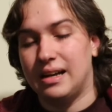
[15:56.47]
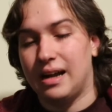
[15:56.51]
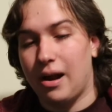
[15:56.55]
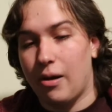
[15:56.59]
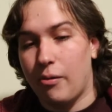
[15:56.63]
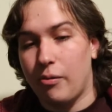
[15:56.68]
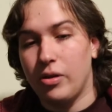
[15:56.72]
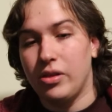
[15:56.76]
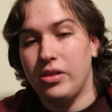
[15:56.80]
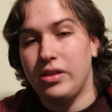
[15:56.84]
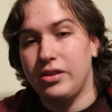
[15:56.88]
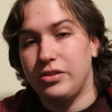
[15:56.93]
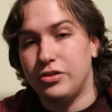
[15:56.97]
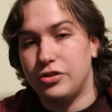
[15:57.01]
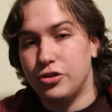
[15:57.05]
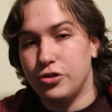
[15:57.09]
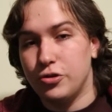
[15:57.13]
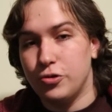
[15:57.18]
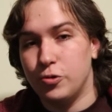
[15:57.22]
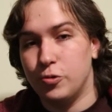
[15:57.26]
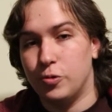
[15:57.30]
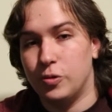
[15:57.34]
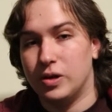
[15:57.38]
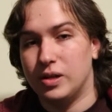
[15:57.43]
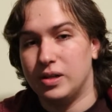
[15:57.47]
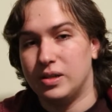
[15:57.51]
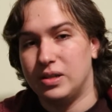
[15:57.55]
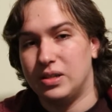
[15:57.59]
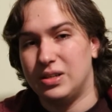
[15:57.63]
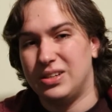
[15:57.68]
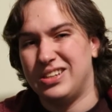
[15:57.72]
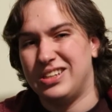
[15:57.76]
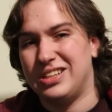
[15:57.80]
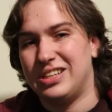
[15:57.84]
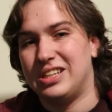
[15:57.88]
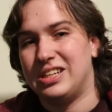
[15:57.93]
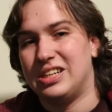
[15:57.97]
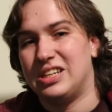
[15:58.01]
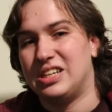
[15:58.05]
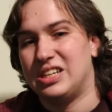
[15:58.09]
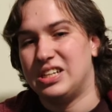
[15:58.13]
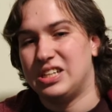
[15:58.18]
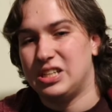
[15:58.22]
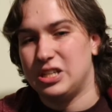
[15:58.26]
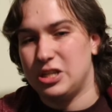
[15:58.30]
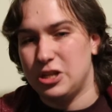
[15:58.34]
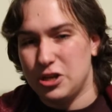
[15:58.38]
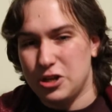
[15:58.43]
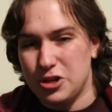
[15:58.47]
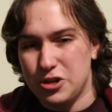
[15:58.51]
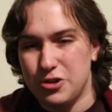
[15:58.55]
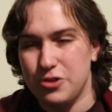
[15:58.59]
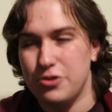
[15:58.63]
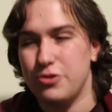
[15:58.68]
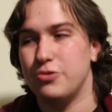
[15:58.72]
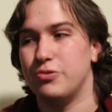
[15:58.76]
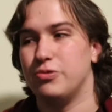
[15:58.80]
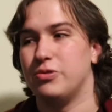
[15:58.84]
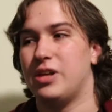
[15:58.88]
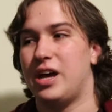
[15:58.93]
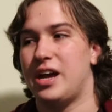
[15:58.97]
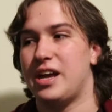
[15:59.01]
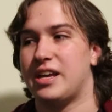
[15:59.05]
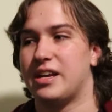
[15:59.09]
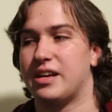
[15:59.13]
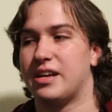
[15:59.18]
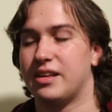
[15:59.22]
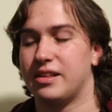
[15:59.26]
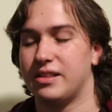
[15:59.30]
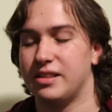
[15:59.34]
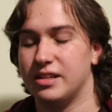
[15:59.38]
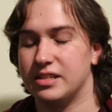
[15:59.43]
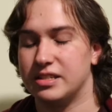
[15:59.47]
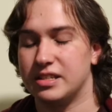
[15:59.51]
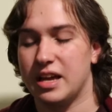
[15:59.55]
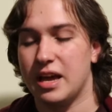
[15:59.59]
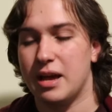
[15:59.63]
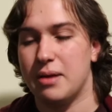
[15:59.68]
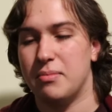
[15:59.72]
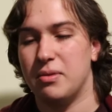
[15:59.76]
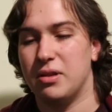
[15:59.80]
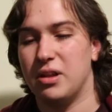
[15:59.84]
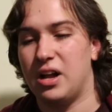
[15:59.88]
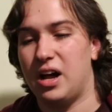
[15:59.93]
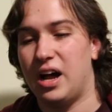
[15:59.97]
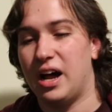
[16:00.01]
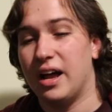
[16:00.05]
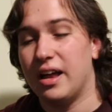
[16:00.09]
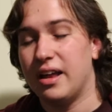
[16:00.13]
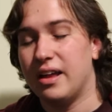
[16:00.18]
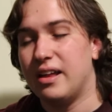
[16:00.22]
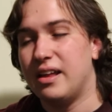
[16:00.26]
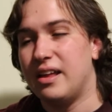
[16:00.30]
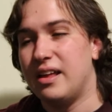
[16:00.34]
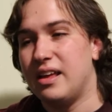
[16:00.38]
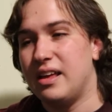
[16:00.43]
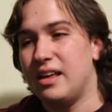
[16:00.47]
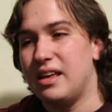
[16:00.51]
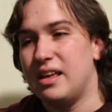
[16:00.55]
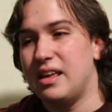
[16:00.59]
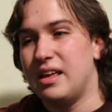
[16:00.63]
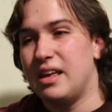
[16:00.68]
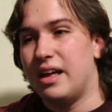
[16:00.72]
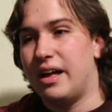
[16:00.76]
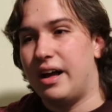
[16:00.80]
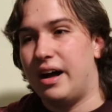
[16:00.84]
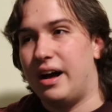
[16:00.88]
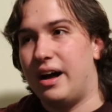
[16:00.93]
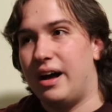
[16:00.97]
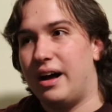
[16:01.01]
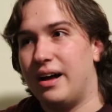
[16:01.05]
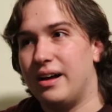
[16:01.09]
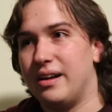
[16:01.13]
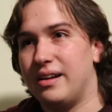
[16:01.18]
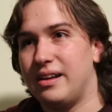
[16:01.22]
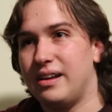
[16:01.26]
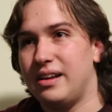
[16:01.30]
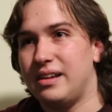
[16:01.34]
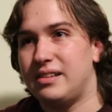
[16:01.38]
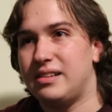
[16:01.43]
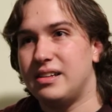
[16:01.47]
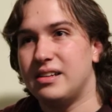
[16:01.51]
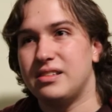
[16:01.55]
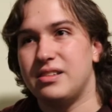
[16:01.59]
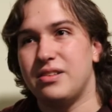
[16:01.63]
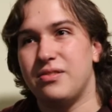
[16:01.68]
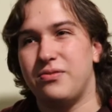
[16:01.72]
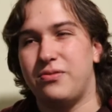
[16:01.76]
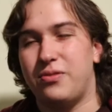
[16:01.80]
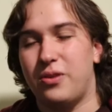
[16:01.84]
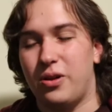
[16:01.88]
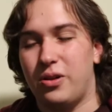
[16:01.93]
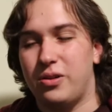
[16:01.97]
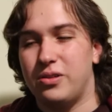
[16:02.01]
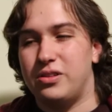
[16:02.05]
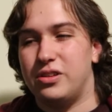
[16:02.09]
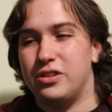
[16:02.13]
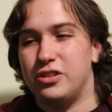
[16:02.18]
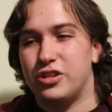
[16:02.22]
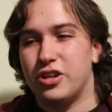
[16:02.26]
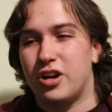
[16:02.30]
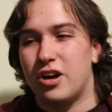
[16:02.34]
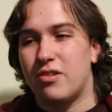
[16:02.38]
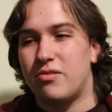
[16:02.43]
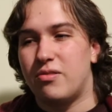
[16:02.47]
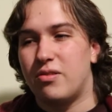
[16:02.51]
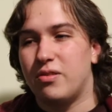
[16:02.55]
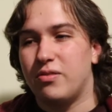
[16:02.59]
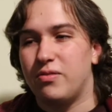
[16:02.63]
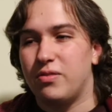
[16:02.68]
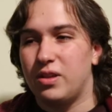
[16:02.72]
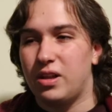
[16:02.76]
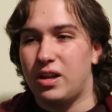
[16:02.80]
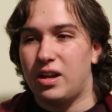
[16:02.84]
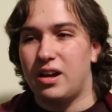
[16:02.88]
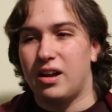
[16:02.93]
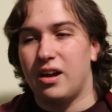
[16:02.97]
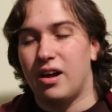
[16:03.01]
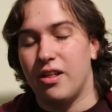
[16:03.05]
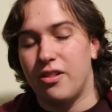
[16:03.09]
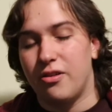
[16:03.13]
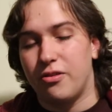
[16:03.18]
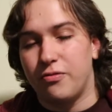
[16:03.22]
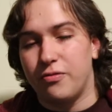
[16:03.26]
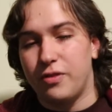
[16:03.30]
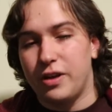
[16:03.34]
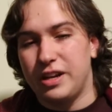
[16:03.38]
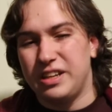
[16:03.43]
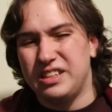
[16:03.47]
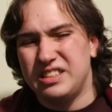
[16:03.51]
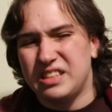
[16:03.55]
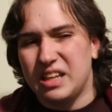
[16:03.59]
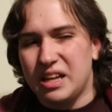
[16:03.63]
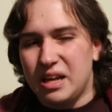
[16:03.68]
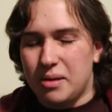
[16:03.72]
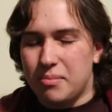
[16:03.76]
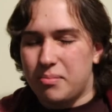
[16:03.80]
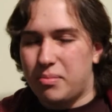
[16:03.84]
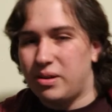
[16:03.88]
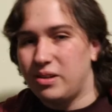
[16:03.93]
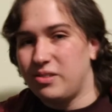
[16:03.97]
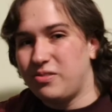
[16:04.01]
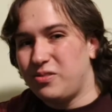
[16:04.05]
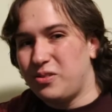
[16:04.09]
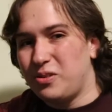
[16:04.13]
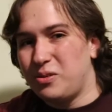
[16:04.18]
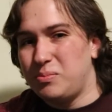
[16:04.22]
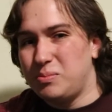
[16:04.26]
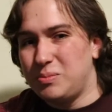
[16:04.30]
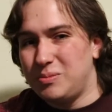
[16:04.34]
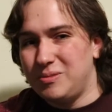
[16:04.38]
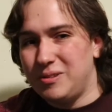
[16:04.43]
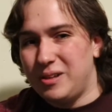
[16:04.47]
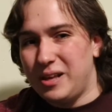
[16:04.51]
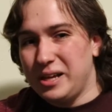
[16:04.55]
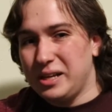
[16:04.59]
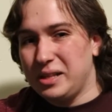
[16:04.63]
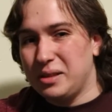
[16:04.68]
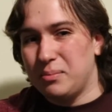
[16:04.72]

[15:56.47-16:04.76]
really do like this game a lot. It doesn't fall in the genre of a lot of other things, but if you like